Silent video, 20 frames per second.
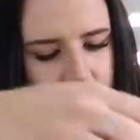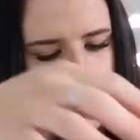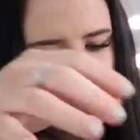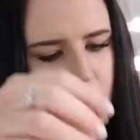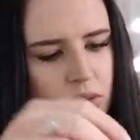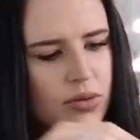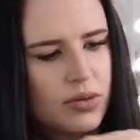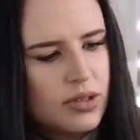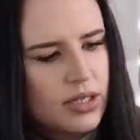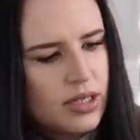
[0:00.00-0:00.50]

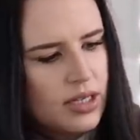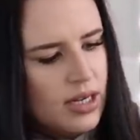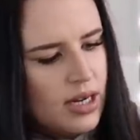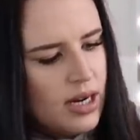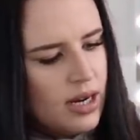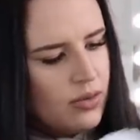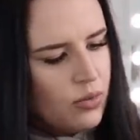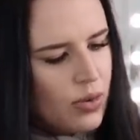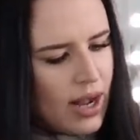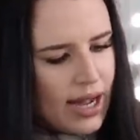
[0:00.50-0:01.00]
So
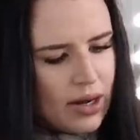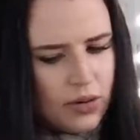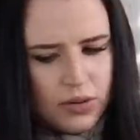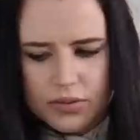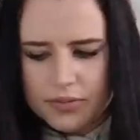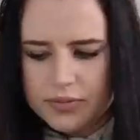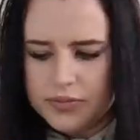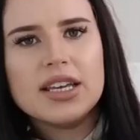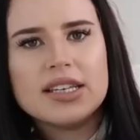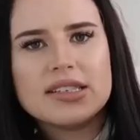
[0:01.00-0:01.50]

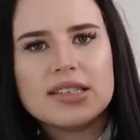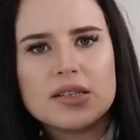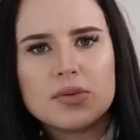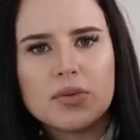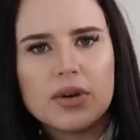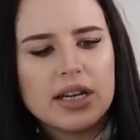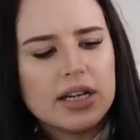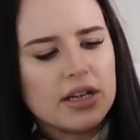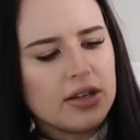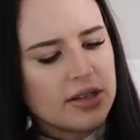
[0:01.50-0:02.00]
wow, this is
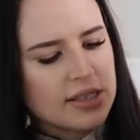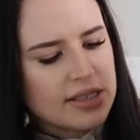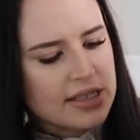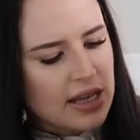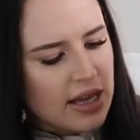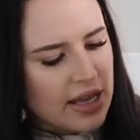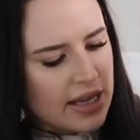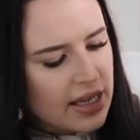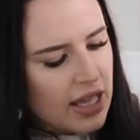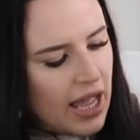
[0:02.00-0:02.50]
what it looks
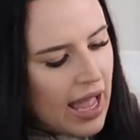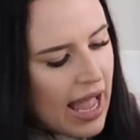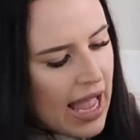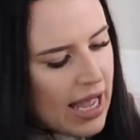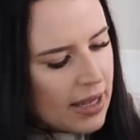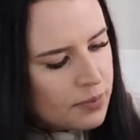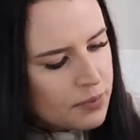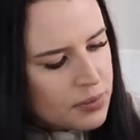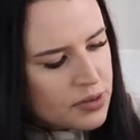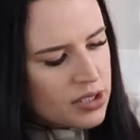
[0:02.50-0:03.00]
like.
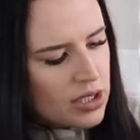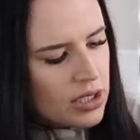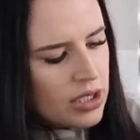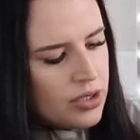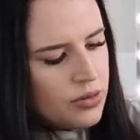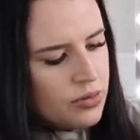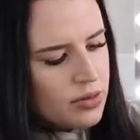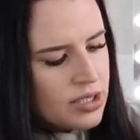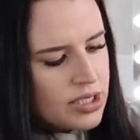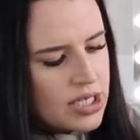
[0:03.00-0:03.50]

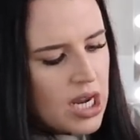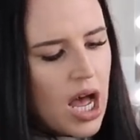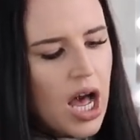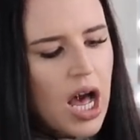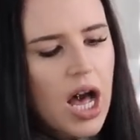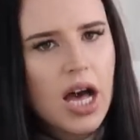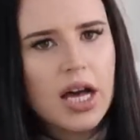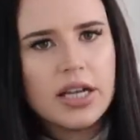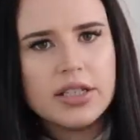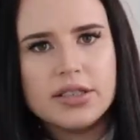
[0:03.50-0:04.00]
Absolute
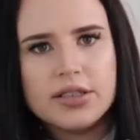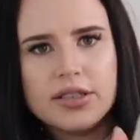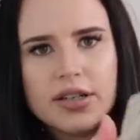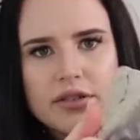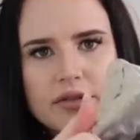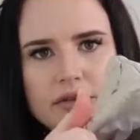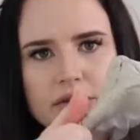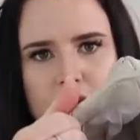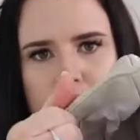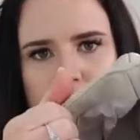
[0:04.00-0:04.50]
ton
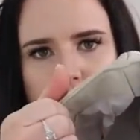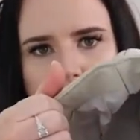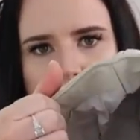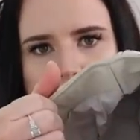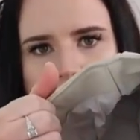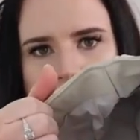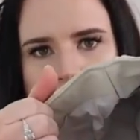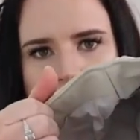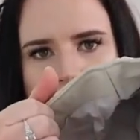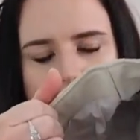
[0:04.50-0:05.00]
of room.
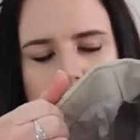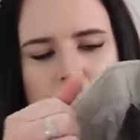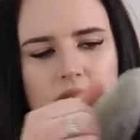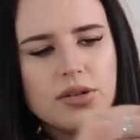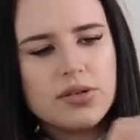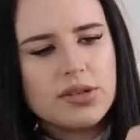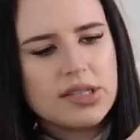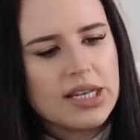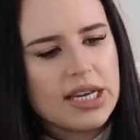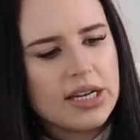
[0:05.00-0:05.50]
It's got
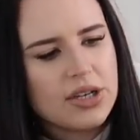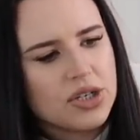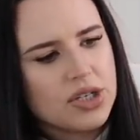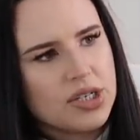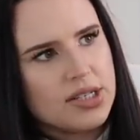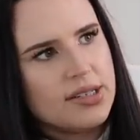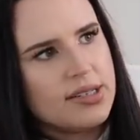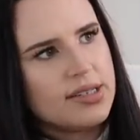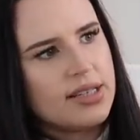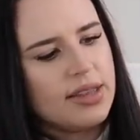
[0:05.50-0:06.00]
two
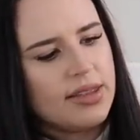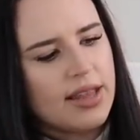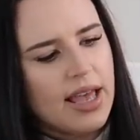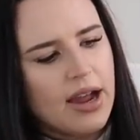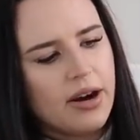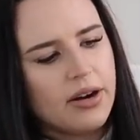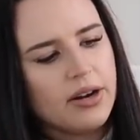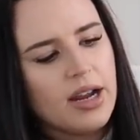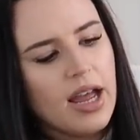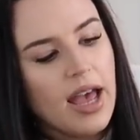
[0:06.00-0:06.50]
sections in
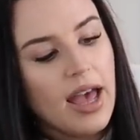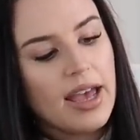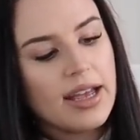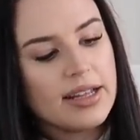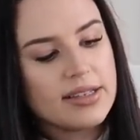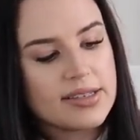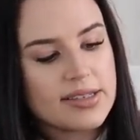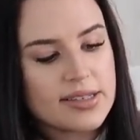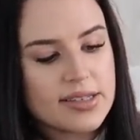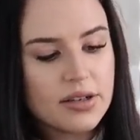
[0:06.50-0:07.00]
there.
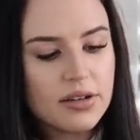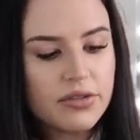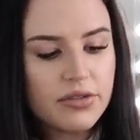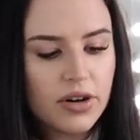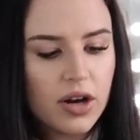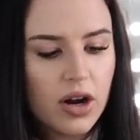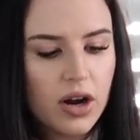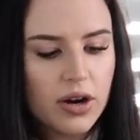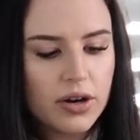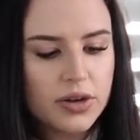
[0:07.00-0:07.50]
It's
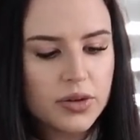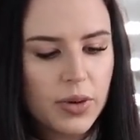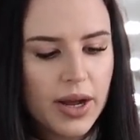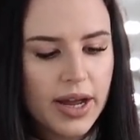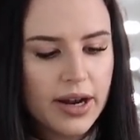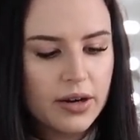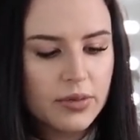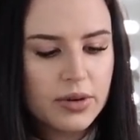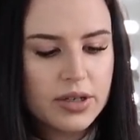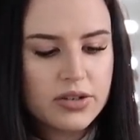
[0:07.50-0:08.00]
silver
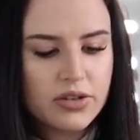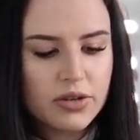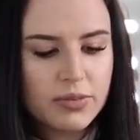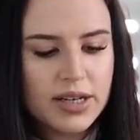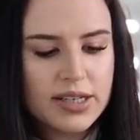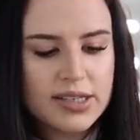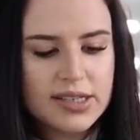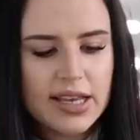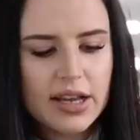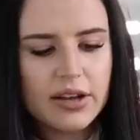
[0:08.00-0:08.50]
hardware, which for
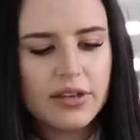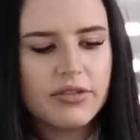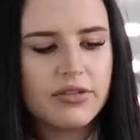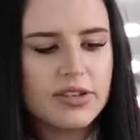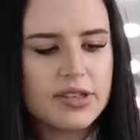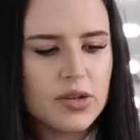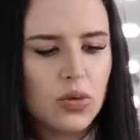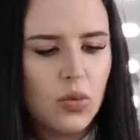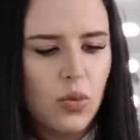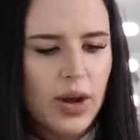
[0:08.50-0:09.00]
myself
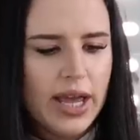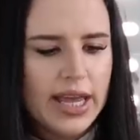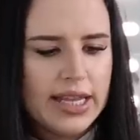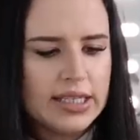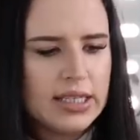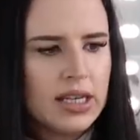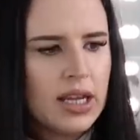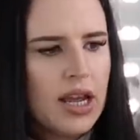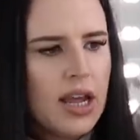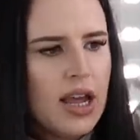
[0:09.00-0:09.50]
is a
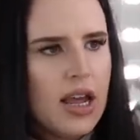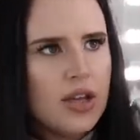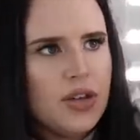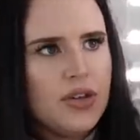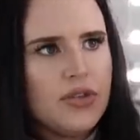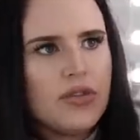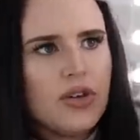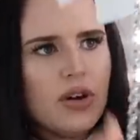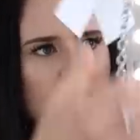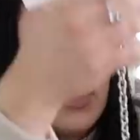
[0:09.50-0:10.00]
win.
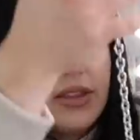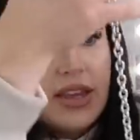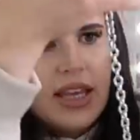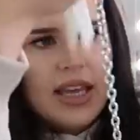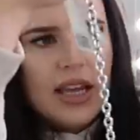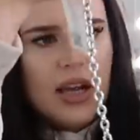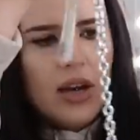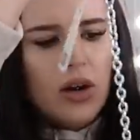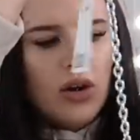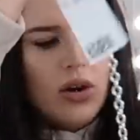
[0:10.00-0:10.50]
You've got
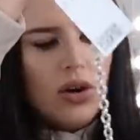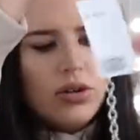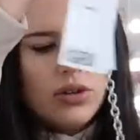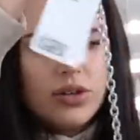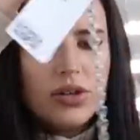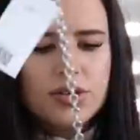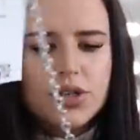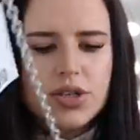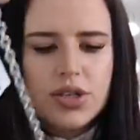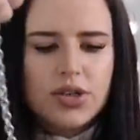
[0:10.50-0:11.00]
the
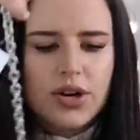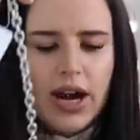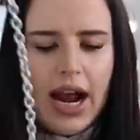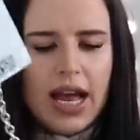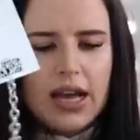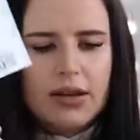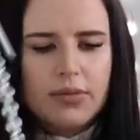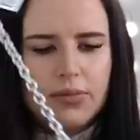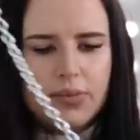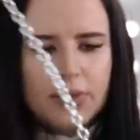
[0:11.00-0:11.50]
longer
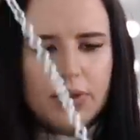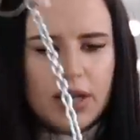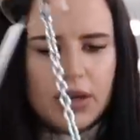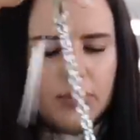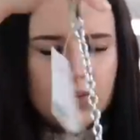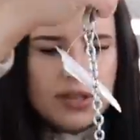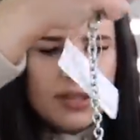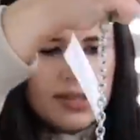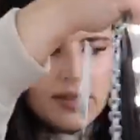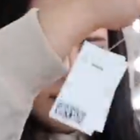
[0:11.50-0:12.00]
strap. I
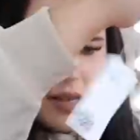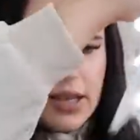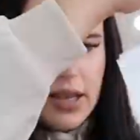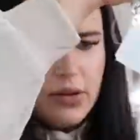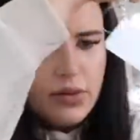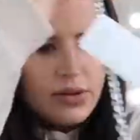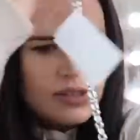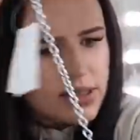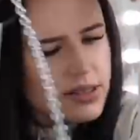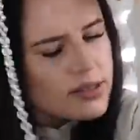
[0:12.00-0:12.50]
wouldn't say,
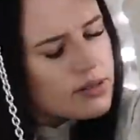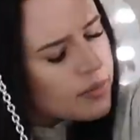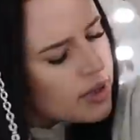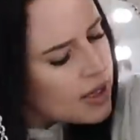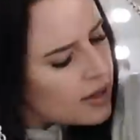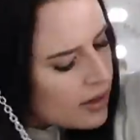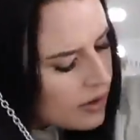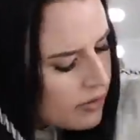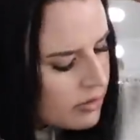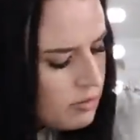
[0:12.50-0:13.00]
would this be
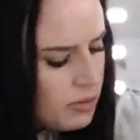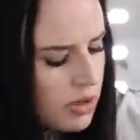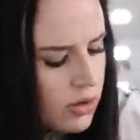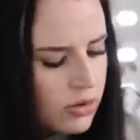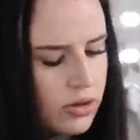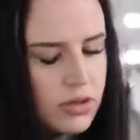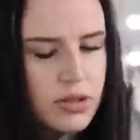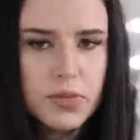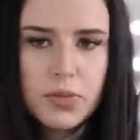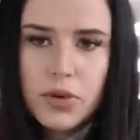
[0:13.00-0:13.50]
enough to be
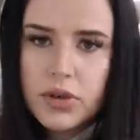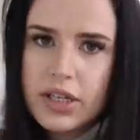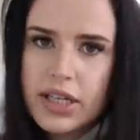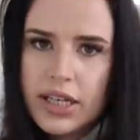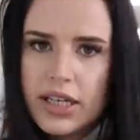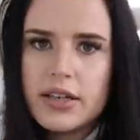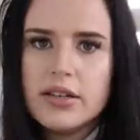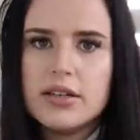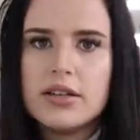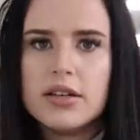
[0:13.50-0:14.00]

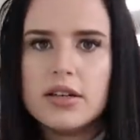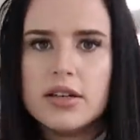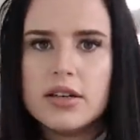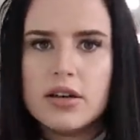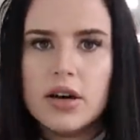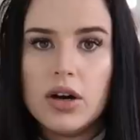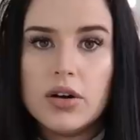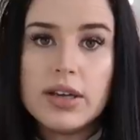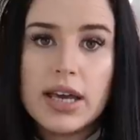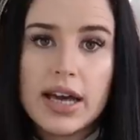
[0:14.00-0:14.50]
crossbody?
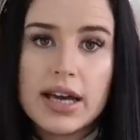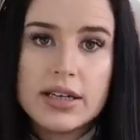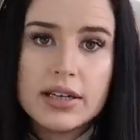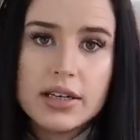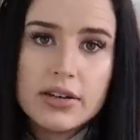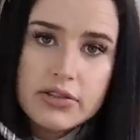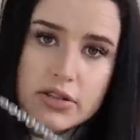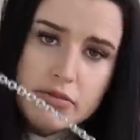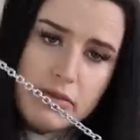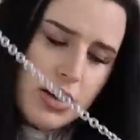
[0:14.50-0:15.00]
Oh yeah,
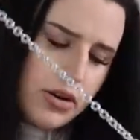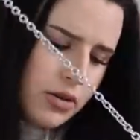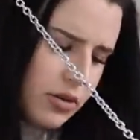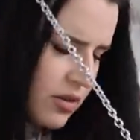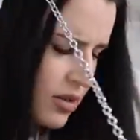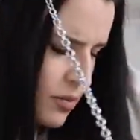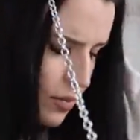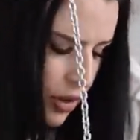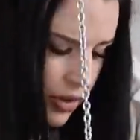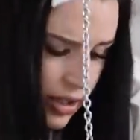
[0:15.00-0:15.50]
enough to be
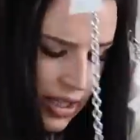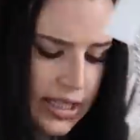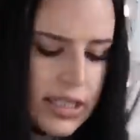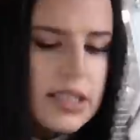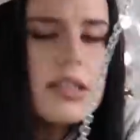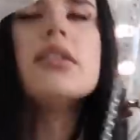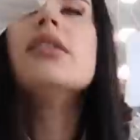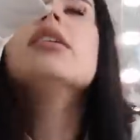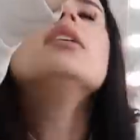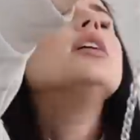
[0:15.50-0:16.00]

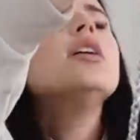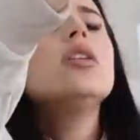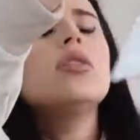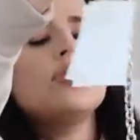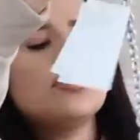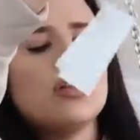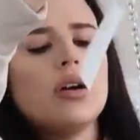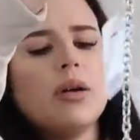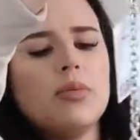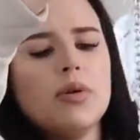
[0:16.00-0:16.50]
crossbody,
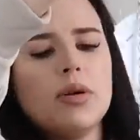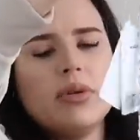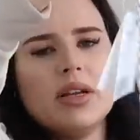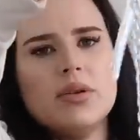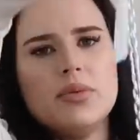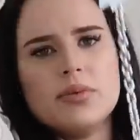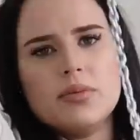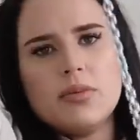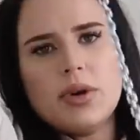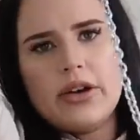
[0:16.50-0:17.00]
although I probably
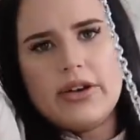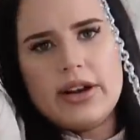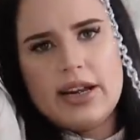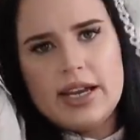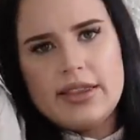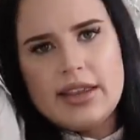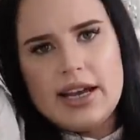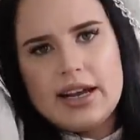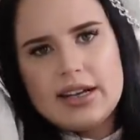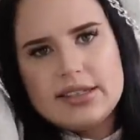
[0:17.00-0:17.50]
wouldn't wear it
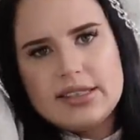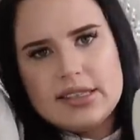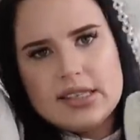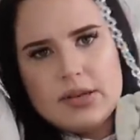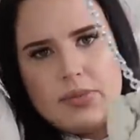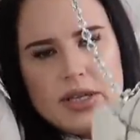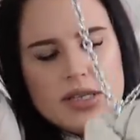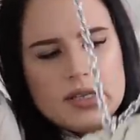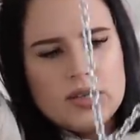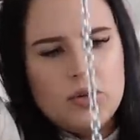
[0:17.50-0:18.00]
like that because it's
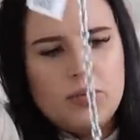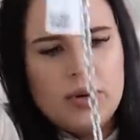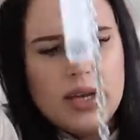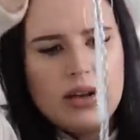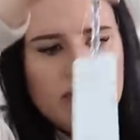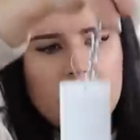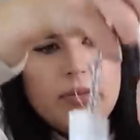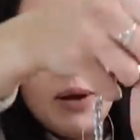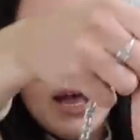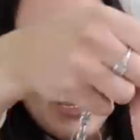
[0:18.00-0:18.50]
a bit too big
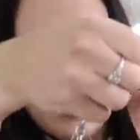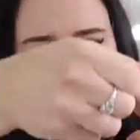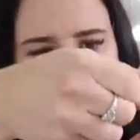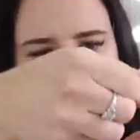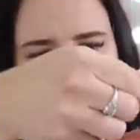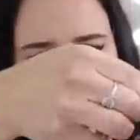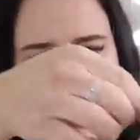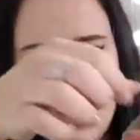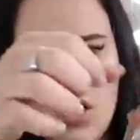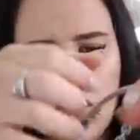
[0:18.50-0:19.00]
of a bag.